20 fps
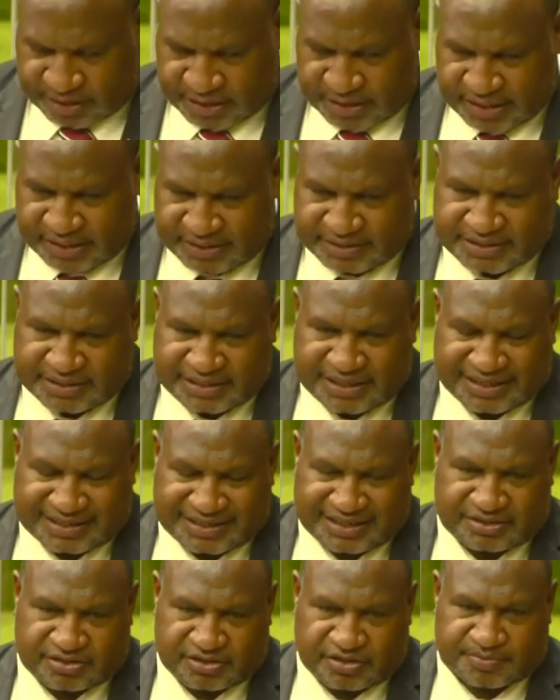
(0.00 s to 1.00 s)
IRC in the
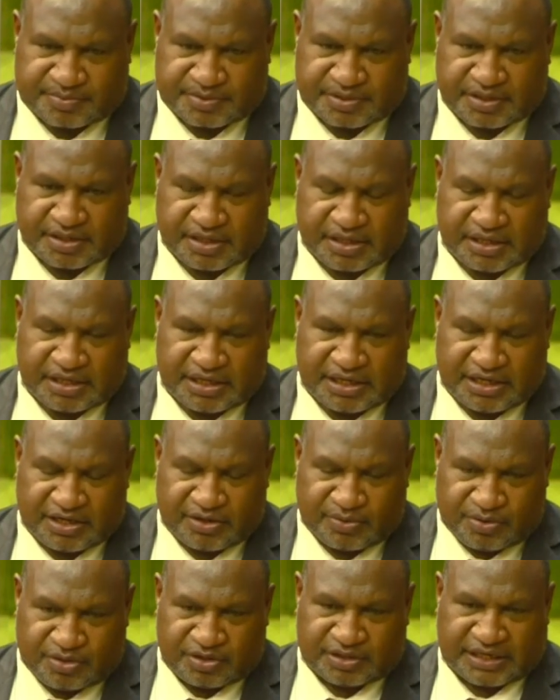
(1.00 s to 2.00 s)
customs in a
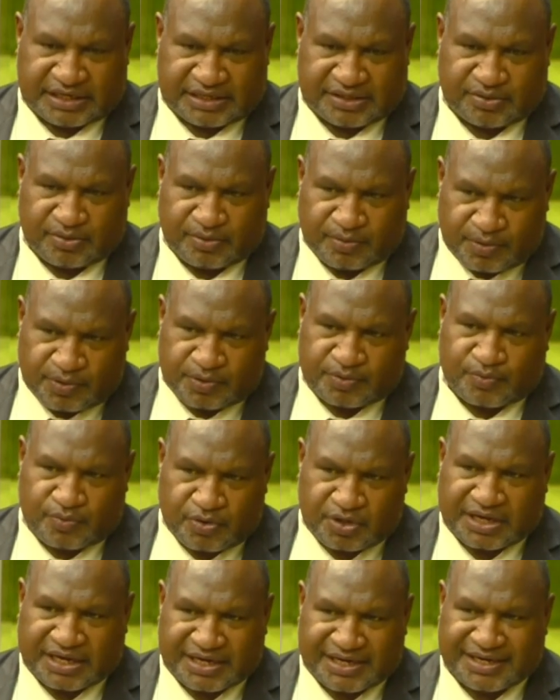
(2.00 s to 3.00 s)
work nothing.
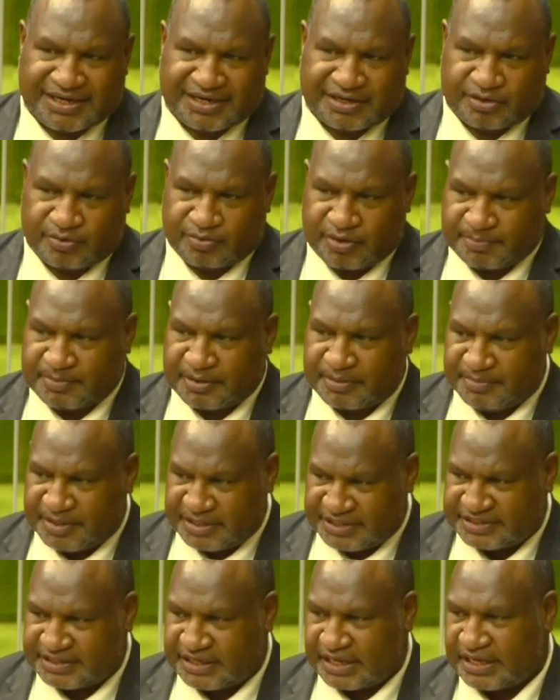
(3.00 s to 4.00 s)
Work underneath lo one
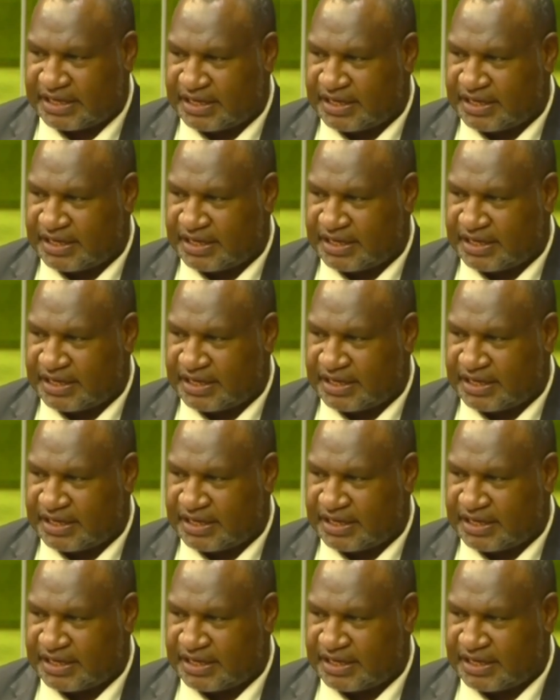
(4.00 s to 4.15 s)
minister.